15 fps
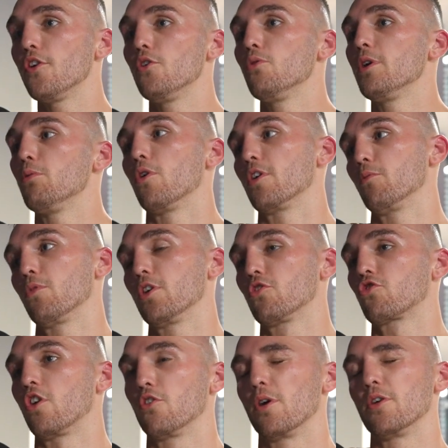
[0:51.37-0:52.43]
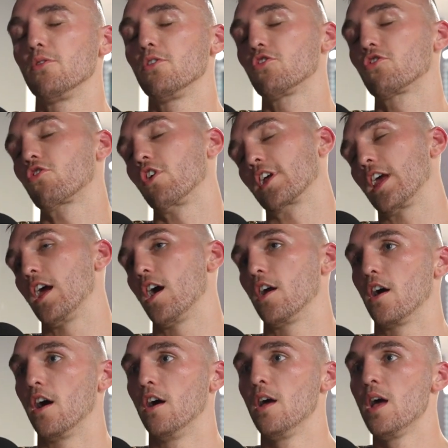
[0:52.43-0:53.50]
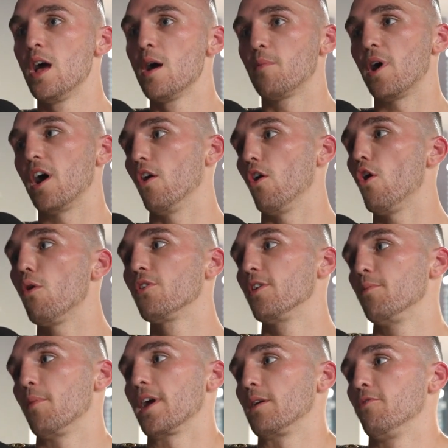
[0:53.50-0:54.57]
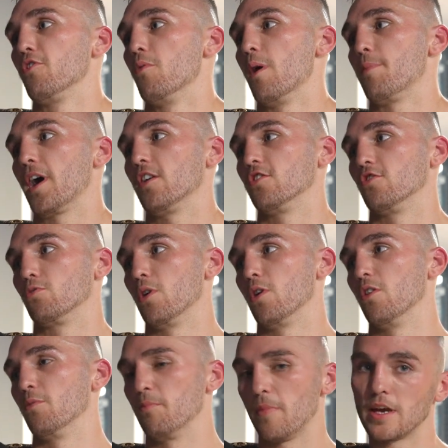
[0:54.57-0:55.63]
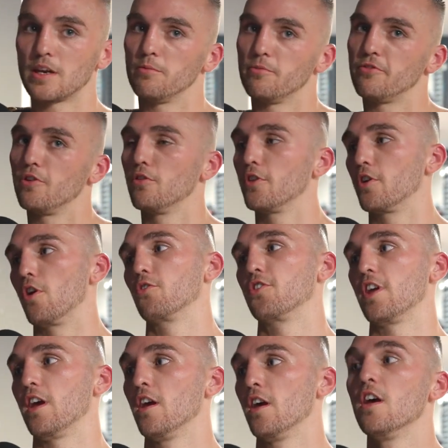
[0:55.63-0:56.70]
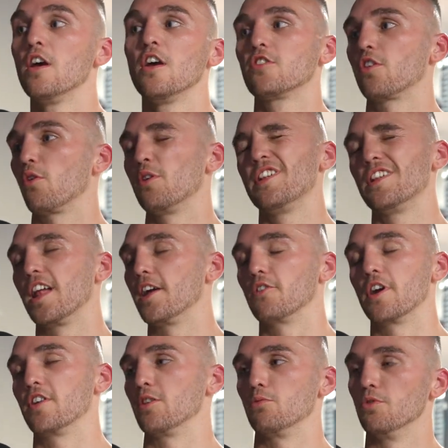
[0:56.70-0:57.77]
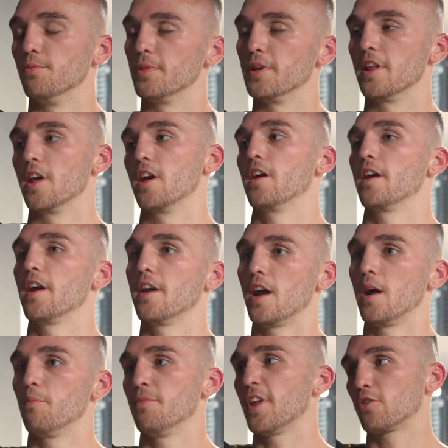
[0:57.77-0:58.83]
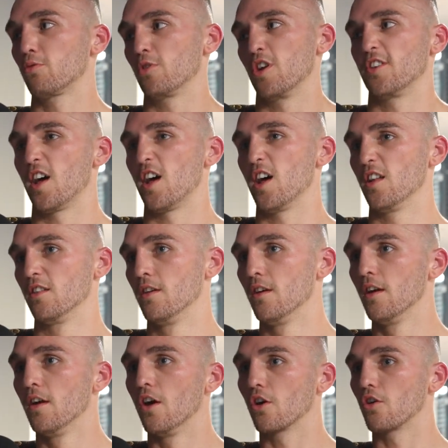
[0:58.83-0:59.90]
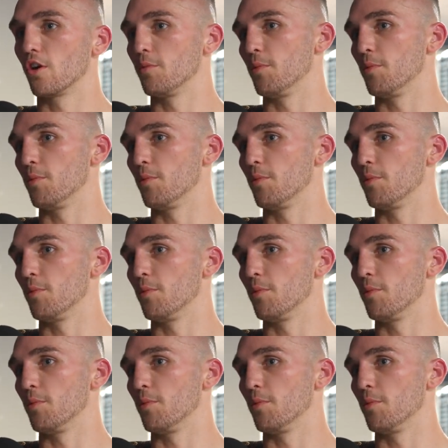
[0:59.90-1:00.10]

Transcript: knew what he was trying to do. I knew he was trying to counter, but I wanted to make him feel my pace as well and make him feel that I was there. So in the later rounds, he wouldn't be there. And that's what I've done. I got